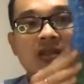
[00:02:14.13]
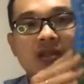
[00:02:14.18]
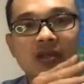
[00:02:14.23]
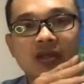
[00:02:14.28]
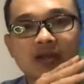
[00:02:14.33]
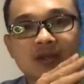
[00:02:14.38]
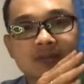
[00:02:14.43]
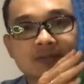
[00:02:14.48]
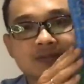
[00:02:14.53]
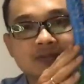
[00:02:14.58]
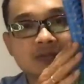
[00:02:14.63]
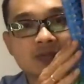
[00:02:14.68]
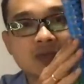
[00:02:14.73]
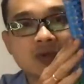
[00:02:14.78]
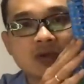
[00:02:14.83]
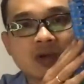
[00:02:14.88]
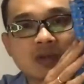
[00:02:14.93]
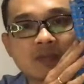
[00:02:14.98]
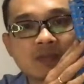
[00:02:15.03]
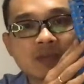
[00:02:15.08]
here.
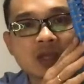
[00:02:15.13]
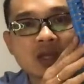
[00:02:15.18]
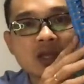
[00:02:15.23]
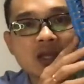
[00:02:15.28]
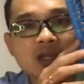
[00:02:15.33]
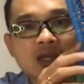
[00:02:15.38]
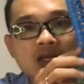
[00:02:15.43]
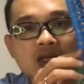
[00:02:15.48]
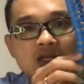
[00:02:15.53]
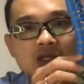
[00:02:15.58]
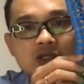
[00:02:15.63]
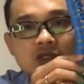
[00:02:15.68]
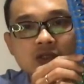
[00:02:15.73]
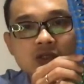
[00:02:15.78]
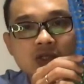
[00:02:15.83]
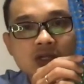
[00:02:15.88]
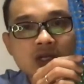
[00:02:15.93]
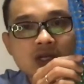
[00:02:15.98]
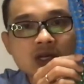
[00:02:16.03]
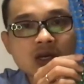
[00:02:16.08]
Right? So
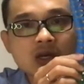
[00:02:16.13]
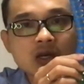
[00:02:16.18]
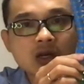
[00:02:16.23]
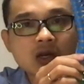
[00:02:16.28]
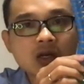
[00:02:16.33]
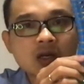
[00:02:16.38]
the